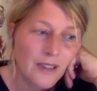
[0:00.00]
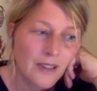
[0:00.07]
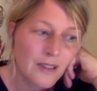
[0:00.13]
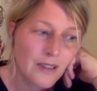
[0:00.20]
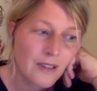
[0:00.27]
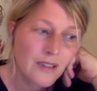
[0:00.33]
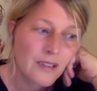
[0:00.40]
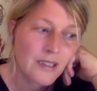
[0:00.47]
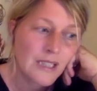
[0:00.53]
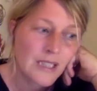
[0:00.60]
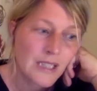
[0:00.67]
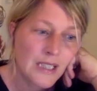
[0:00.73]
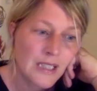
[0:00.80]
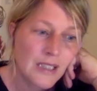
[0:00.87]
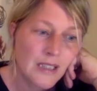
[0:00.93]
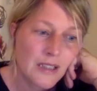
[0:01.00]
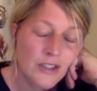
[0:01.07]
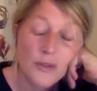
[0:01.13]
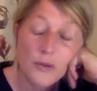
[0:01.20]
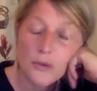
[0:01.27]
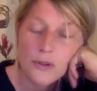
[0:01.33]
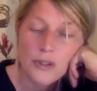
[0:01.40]
see a
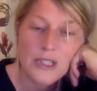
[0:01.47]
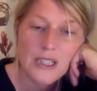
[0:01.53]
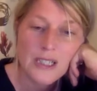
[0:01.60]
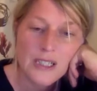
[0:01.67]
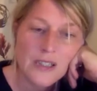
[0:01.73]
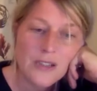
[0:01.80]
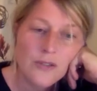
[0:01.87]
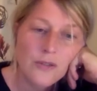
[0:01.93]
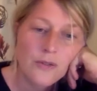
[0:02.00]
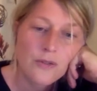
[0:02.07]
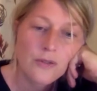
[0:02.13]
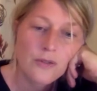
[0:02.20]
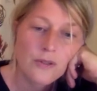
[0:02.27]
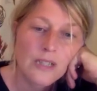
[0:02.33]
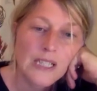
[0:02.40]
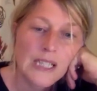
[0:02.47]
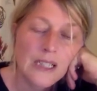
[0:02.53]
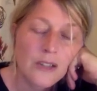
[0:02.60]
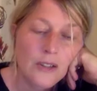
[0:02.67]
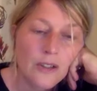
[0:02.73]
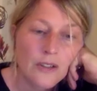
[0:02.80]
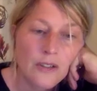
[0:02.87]
story, is to
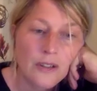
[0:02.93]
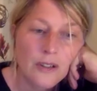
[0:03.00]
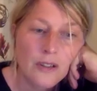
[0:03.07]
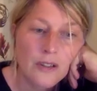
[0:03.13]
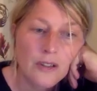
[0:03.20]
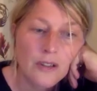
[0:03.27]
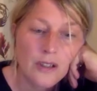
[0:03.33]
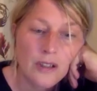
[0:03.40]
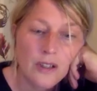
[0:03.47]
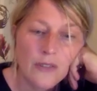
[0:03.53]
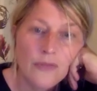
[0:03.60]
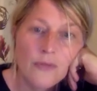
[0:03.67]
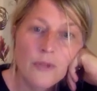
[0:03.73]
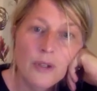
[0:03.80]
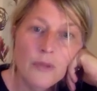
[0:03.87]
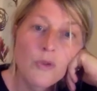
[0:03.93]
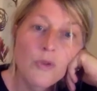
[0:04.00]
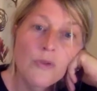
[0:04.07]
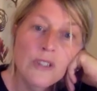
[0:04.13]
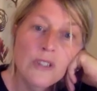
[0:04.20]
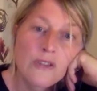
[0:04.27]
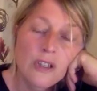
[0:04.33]
lean on
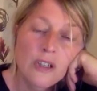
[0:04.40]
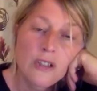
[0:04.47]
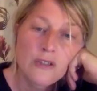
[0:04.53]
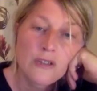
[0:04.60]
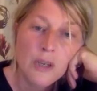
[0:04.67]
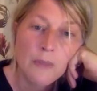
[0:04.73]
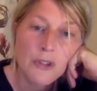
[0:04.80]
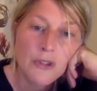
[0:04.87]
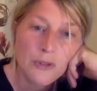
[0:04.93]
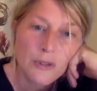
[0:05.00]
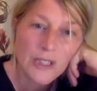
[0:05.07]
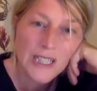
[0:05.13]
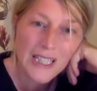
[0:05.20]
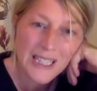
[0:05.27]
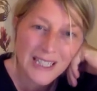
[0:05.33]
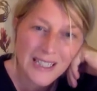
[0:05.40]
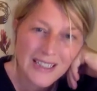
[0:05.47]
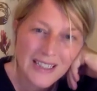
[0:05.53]
movie dramaturgy.